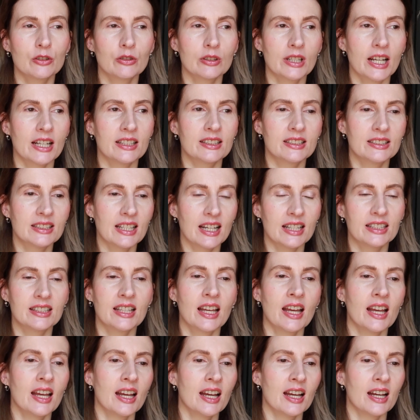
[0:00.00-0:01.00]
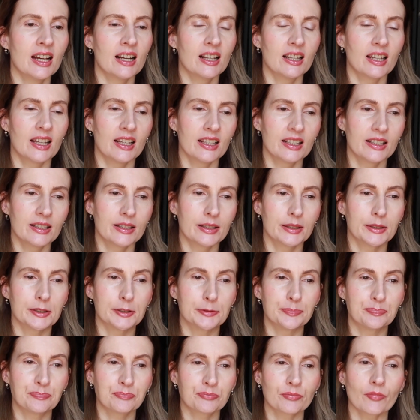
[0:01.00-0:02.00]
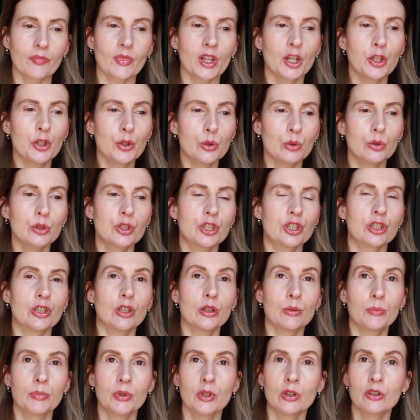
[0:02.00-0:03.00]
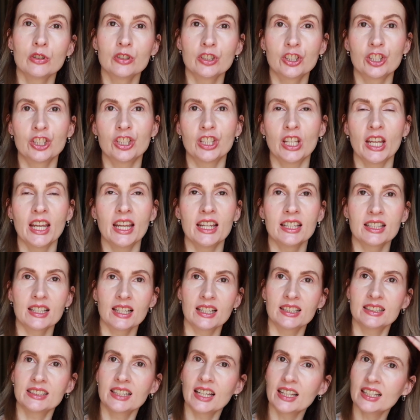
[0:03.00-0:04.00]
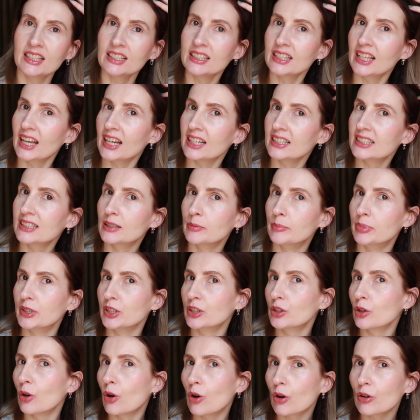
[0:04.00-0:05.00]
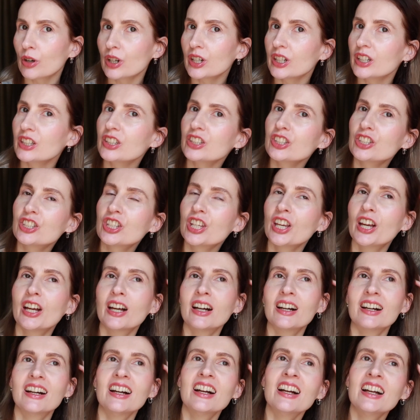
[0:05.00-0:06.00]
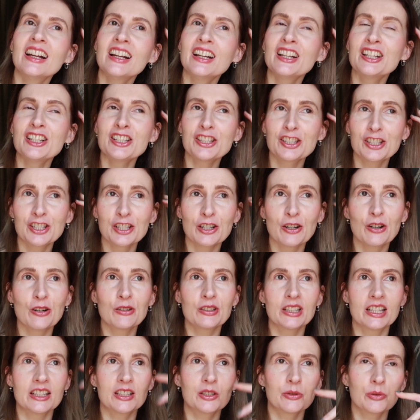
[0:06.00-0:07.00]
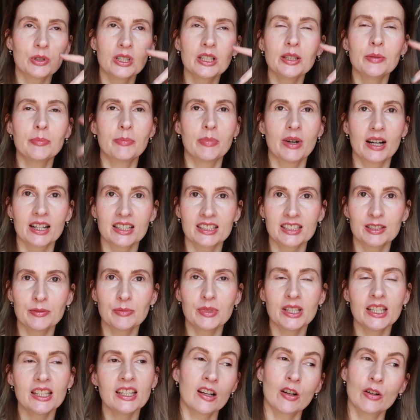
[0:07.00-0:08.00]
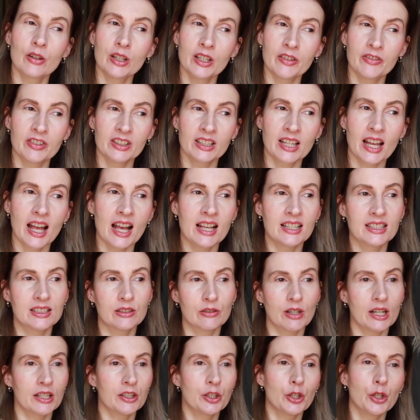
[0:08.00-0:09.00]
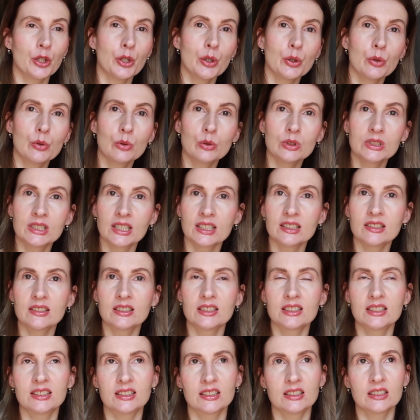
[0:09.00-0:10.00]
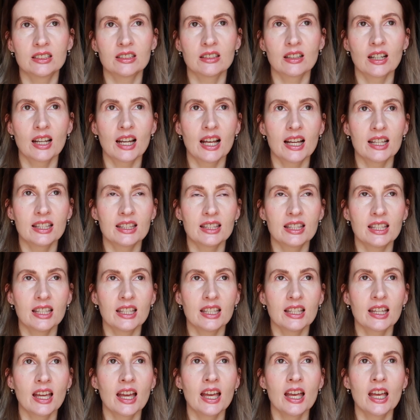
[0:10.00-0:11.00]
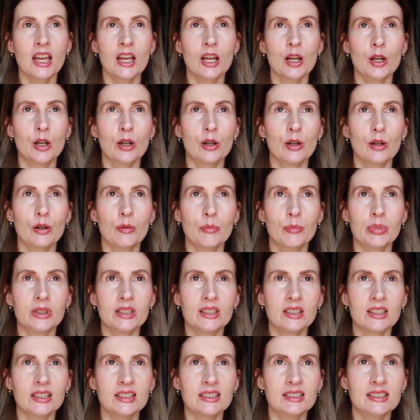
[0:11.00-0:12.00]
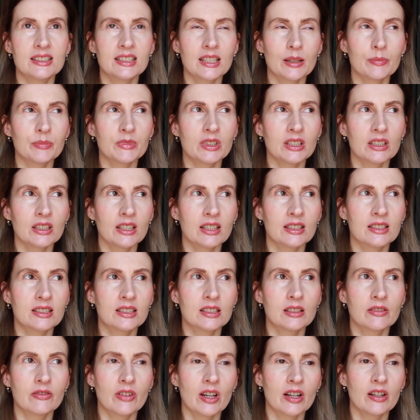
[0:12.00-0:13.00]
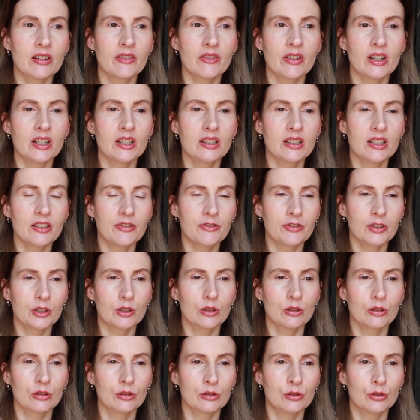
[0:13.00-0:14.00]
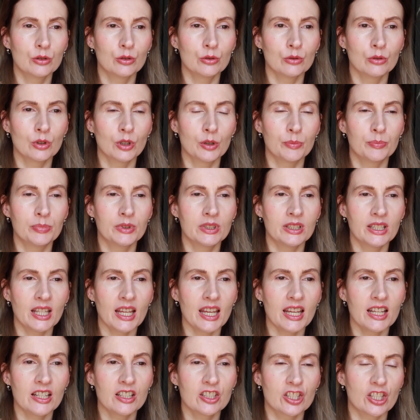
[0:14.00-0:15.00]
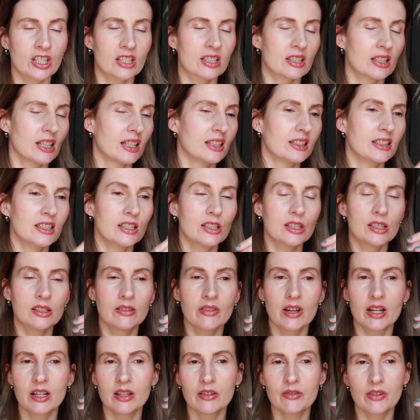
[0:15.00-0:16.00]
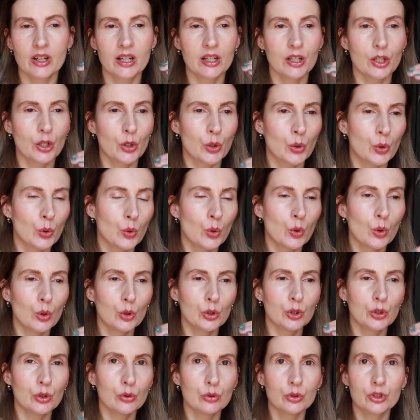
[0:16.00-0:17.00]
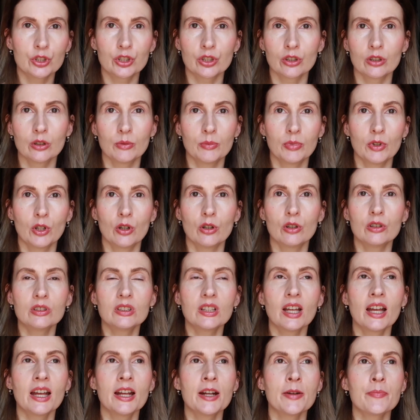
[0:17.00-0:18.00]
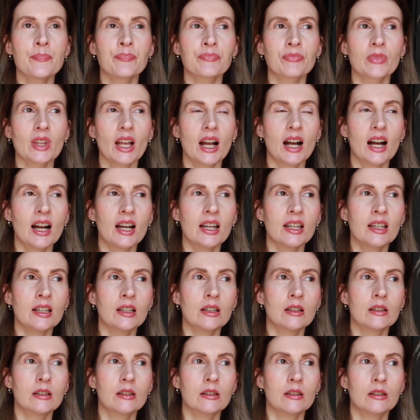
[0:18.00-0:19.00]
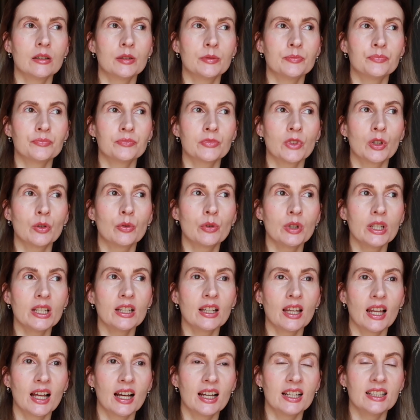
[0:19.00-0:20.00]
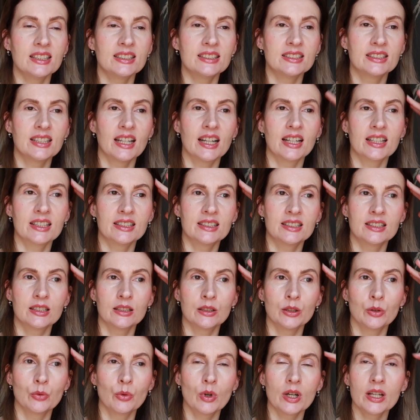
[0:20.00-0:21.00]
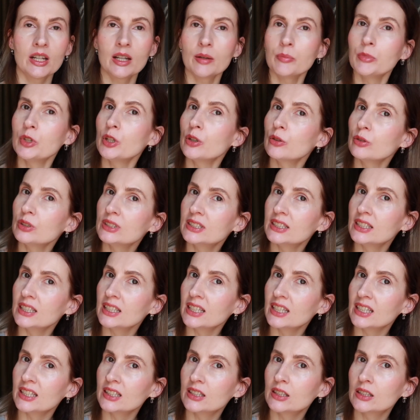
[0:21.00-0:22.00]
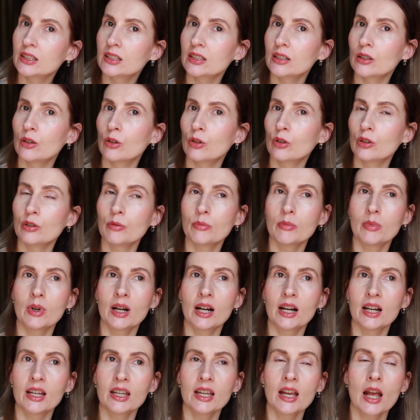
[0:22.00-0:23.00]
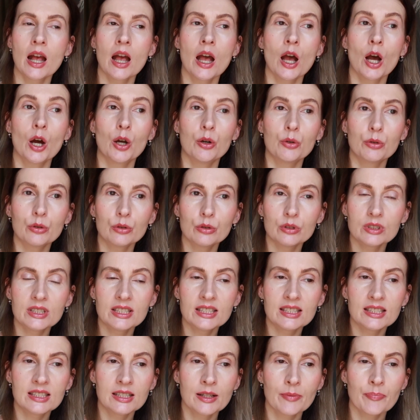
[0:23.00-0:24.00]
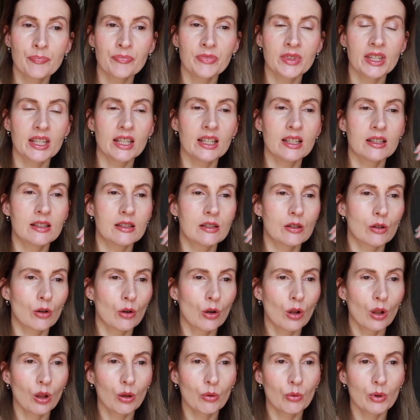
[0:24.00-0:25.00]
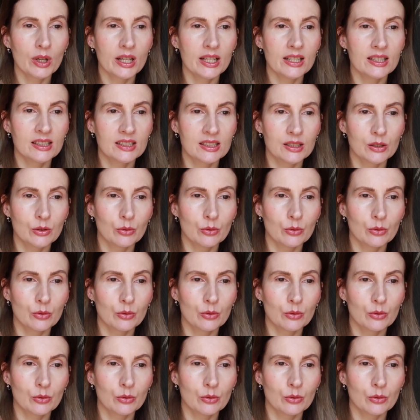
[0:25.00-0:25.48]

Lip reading: to get that like neutral blonde shade and then it gets a bit orange. So that really bugs me if it has red hues under a certain lighting, but it's something that's very difficult to obtain, just like this very cool neutral blonde. I realized that when I'm using it on my roots, it's always